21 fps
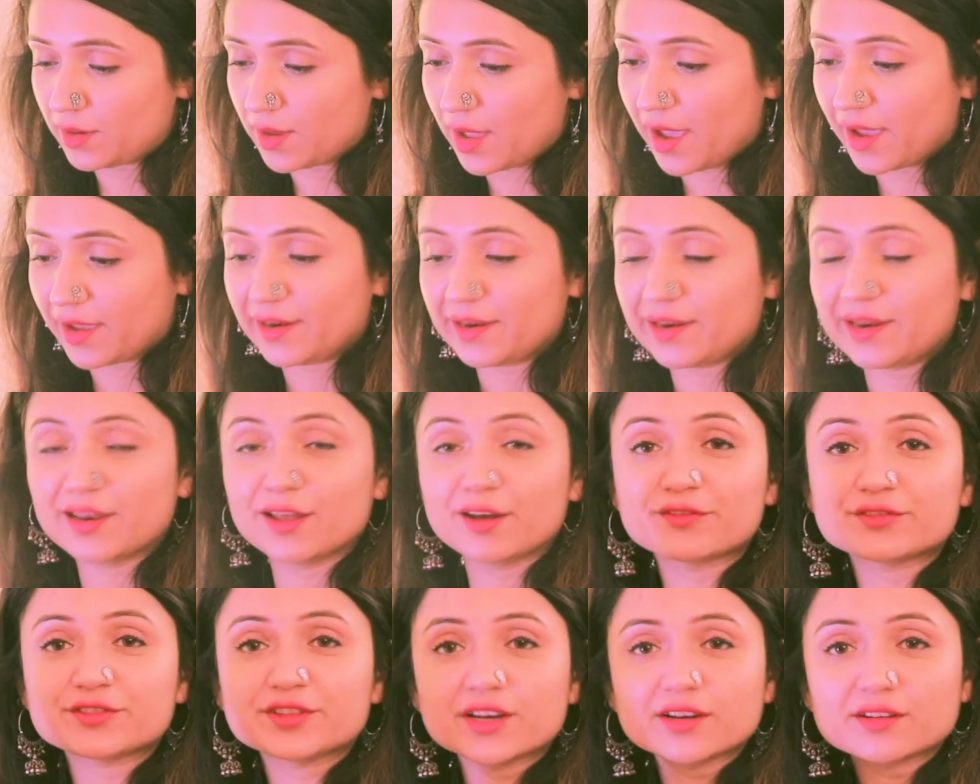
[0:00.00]
I
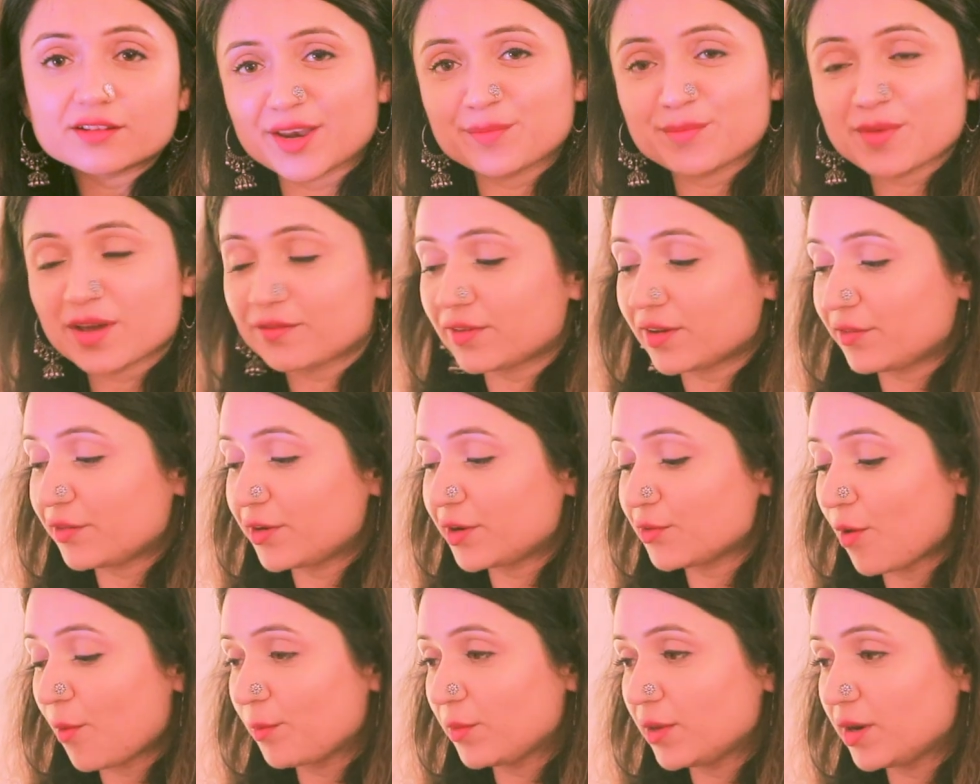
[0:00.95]
love the cover.
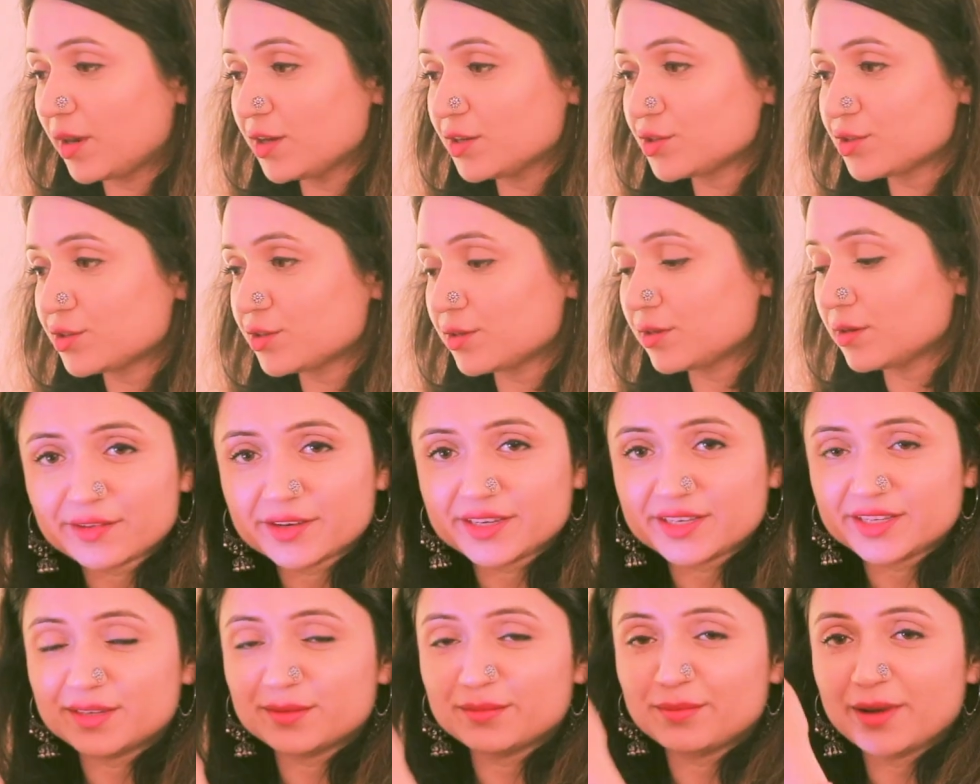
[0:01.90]
It's very
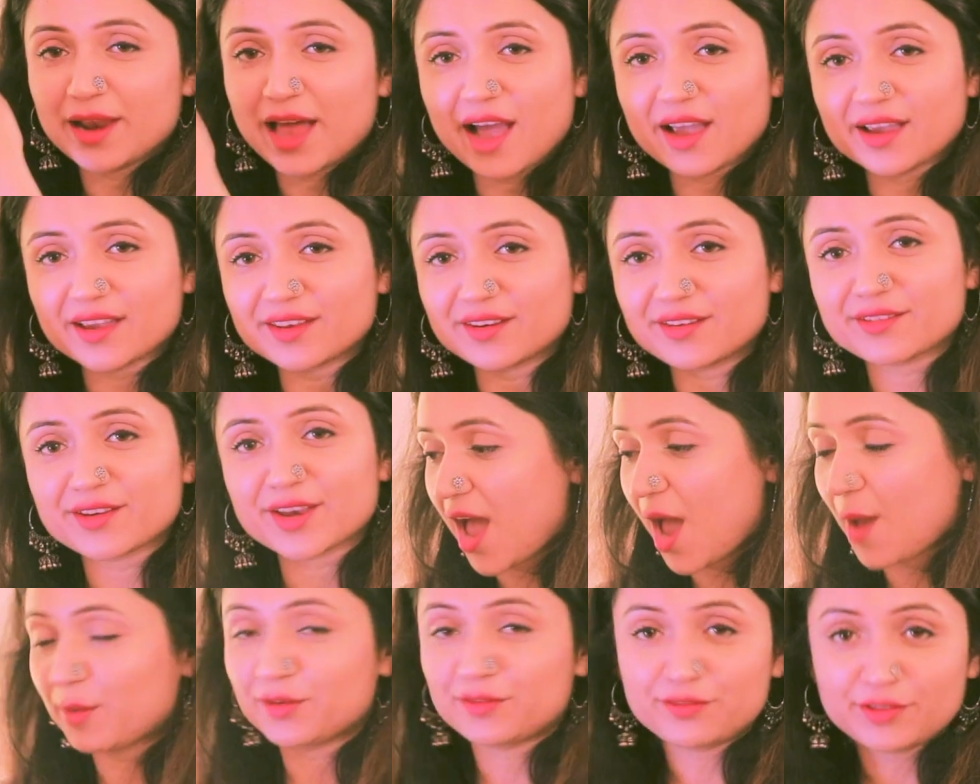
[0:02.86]
velvety, black and red.
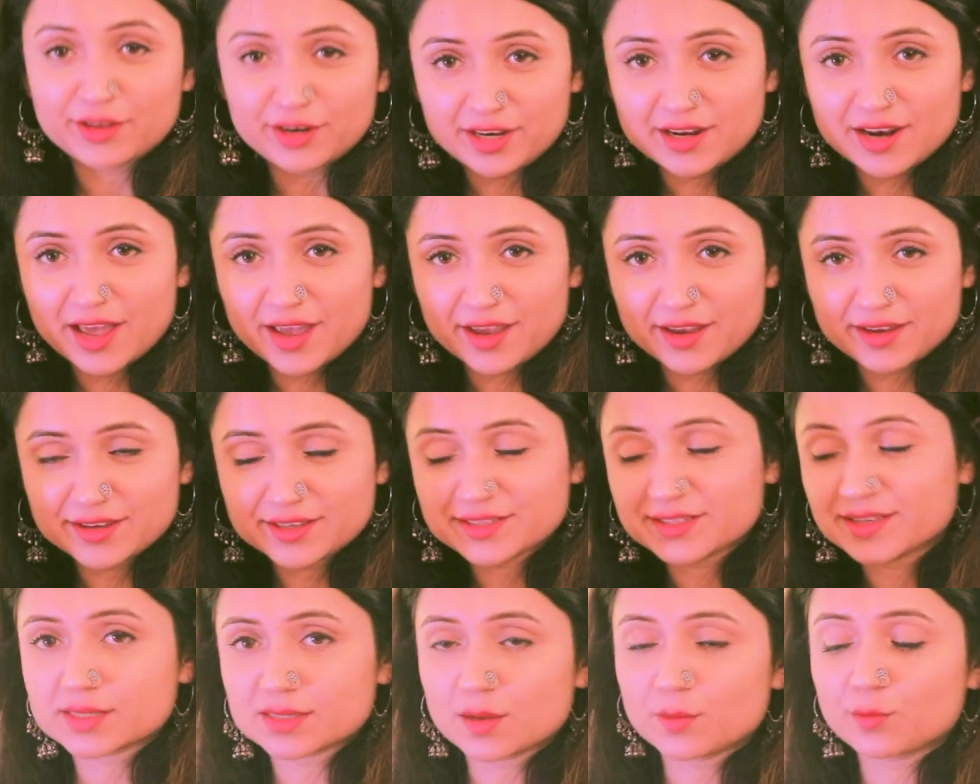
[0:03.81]
I mean, very nice.
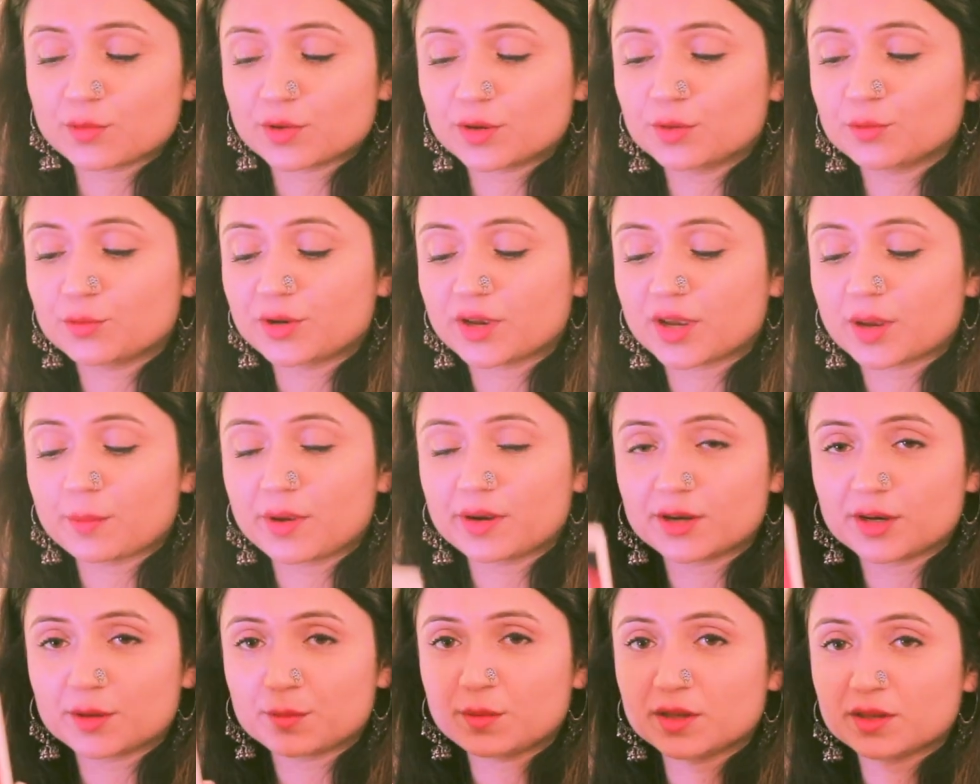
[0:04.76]
Someone who
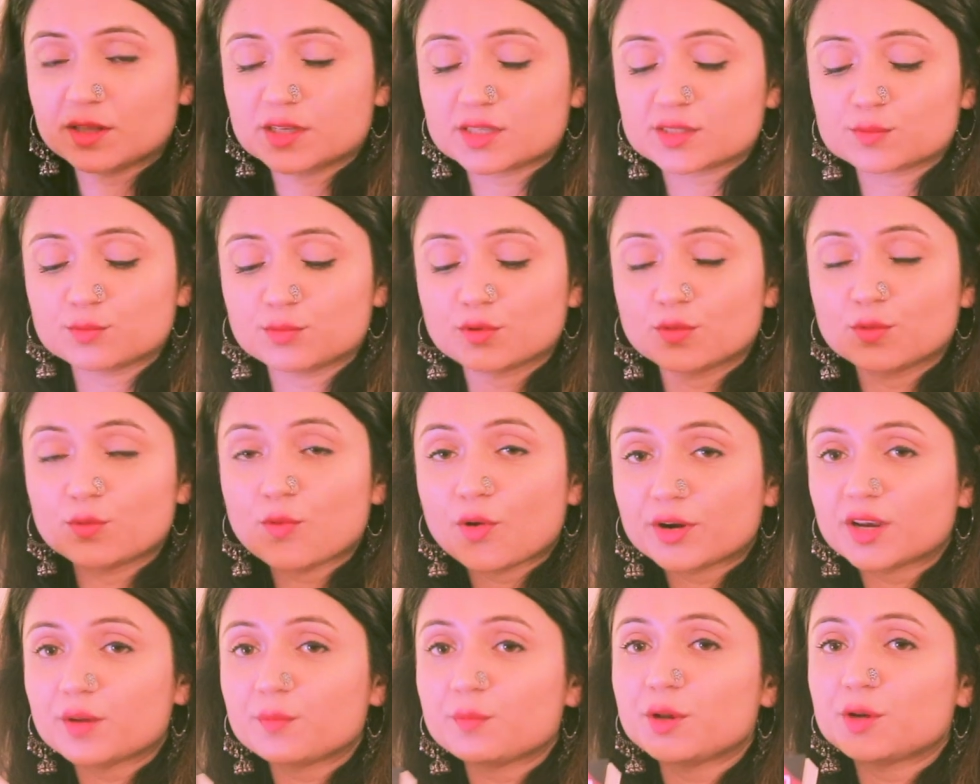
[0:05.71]
recommended me this book
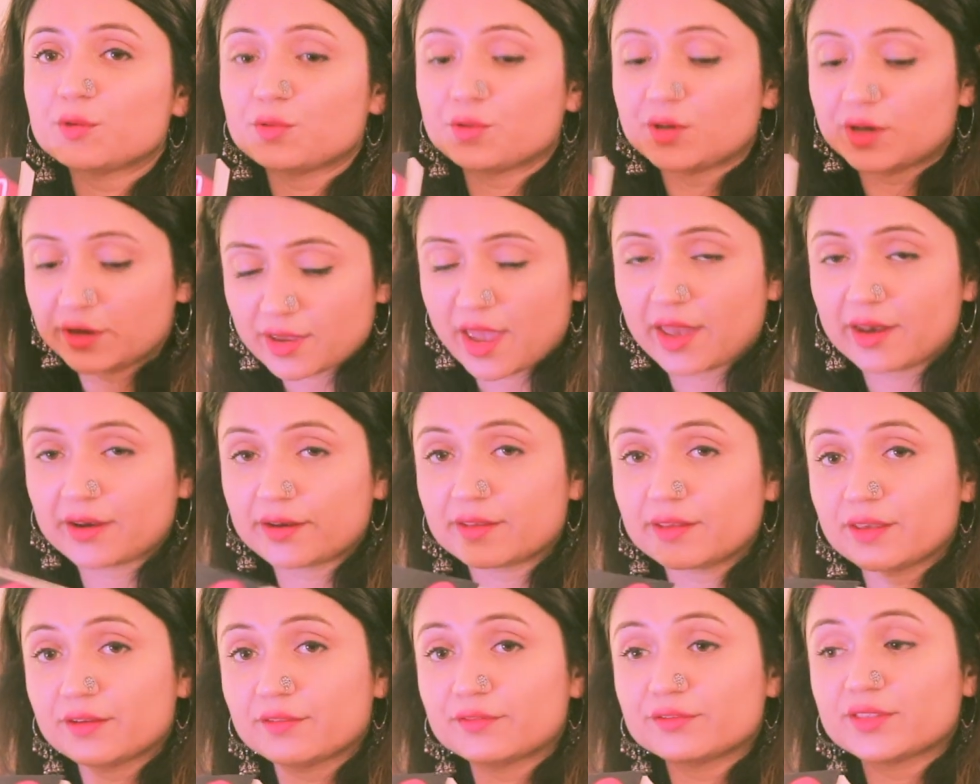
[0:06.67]
wanted me to read and
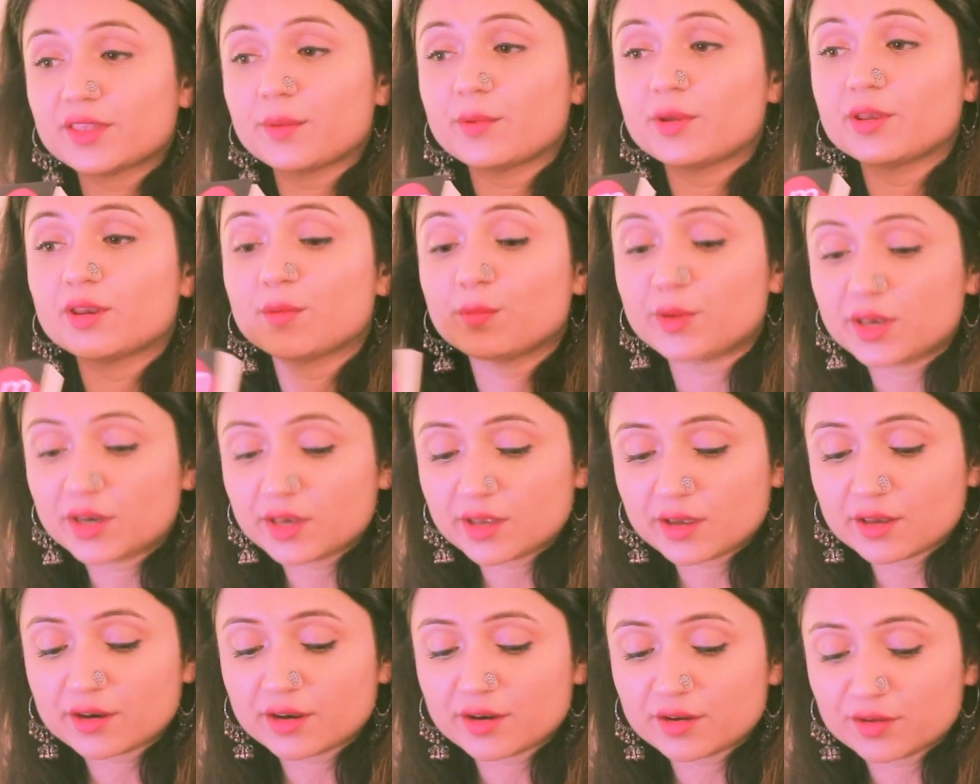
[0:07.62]
give them an
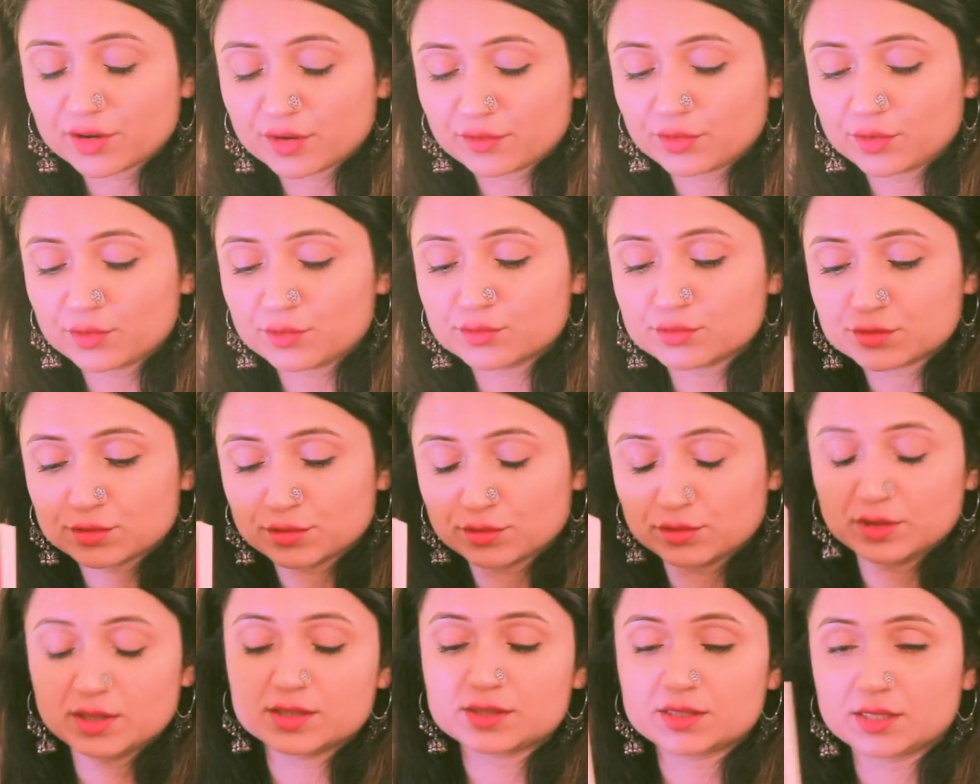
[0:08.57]
opinion and review, so
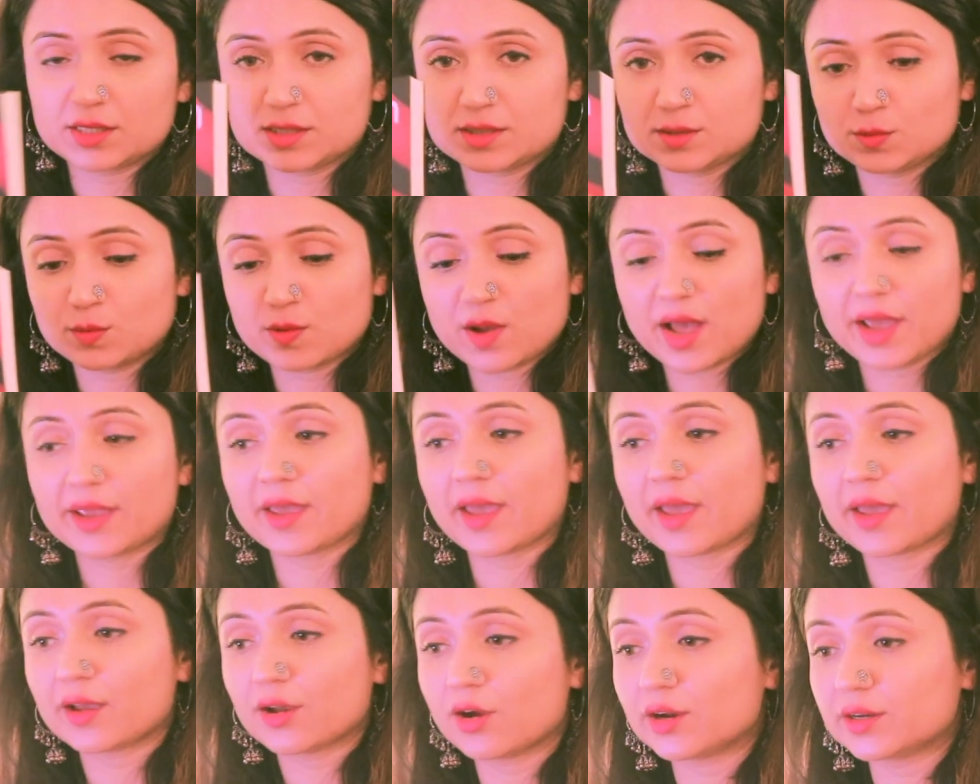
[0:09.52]
this is why
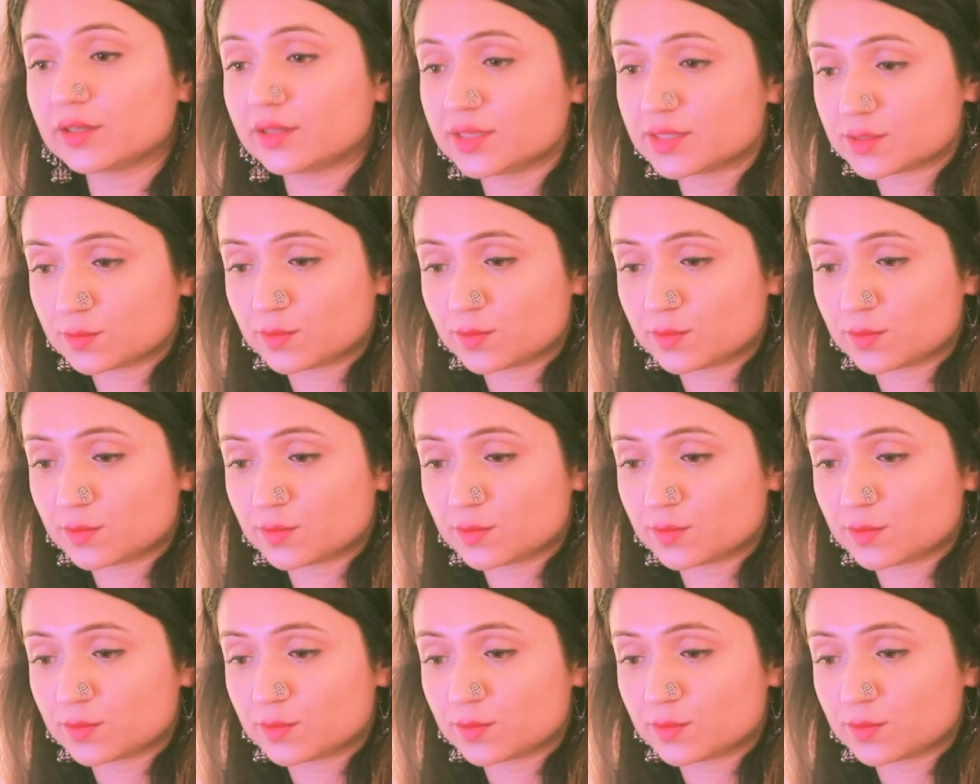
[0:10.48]
I got this